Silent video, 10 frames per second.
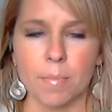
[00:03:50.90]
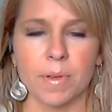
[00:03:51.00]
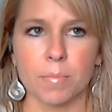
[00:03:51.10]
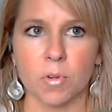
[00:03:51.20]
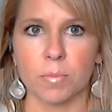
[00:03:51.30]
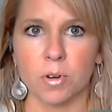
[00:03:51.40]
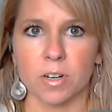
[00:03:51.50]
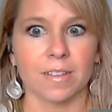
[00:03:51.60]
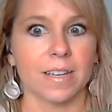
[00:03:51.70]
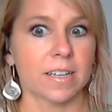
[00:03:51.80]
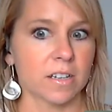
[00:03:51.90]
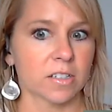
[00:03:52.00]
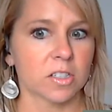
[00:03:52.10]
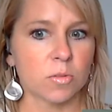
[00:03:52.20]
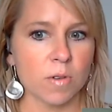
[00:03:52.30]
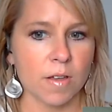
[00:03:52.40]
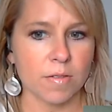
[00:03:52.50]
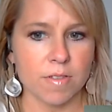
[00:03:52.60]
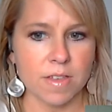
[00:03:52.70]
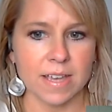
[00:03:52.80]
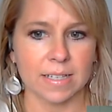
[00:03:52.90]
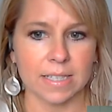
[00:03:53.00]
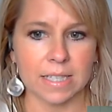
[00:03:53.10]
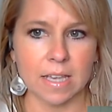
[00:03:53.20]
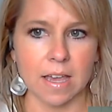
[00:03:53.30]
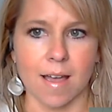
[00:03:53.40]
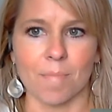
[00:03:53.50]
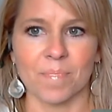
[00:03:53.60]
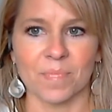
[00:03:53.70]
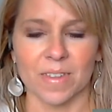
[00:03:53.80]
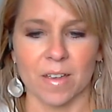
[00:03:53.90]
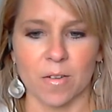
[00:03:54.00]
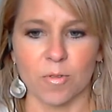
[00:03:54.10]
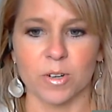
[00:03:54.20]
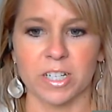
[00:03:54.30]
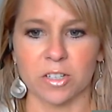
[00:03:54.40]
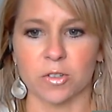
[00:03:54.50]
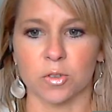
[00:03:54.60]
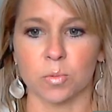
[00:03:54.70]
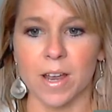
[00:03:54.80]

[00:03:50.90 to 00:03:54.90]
But more importantly, it does two other things for teachers.